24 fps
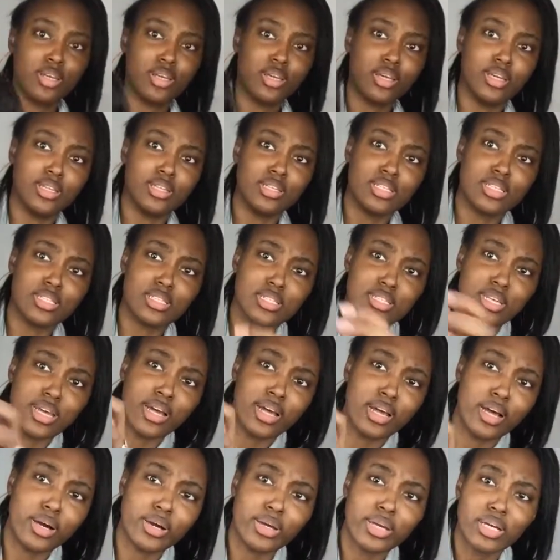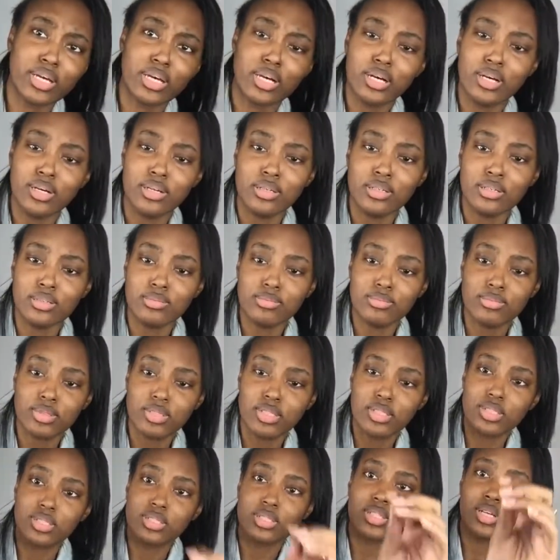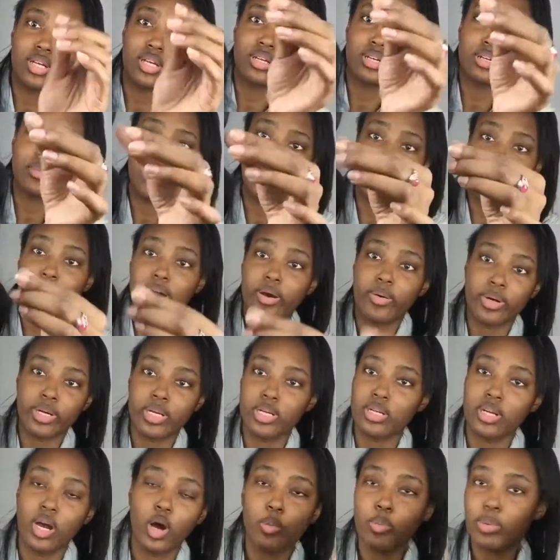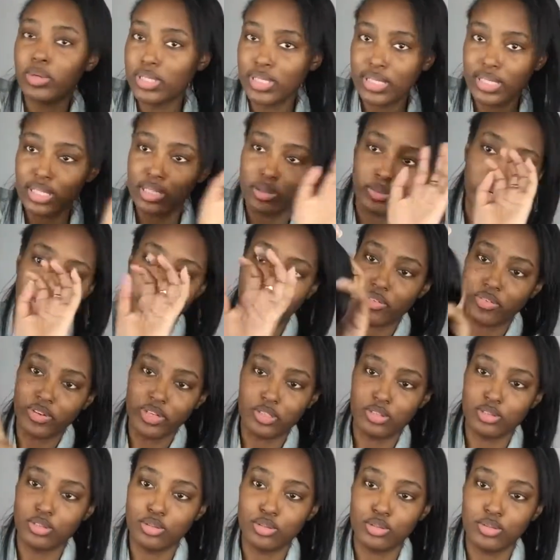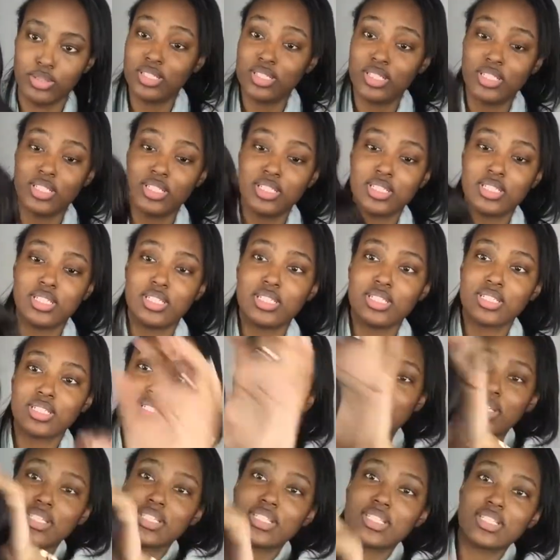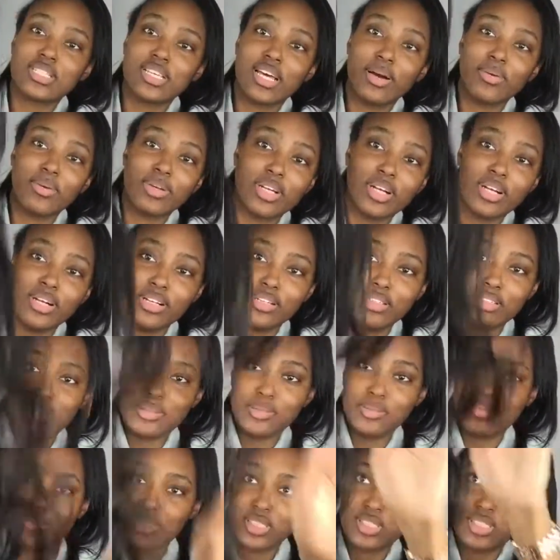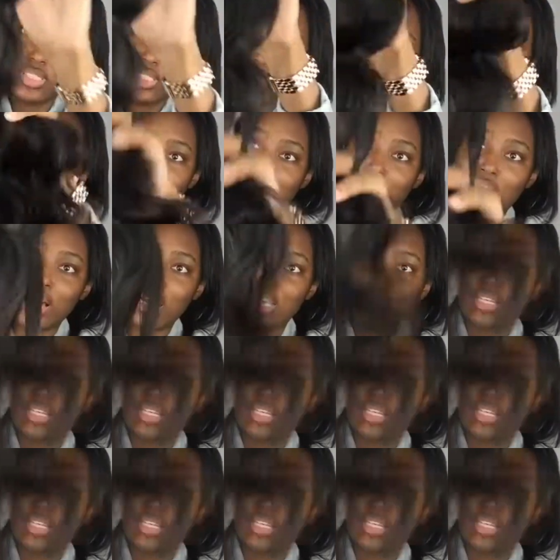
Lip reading: And this is how it comes. I've already opened it and ran my fingers through it. So this is how it comes. I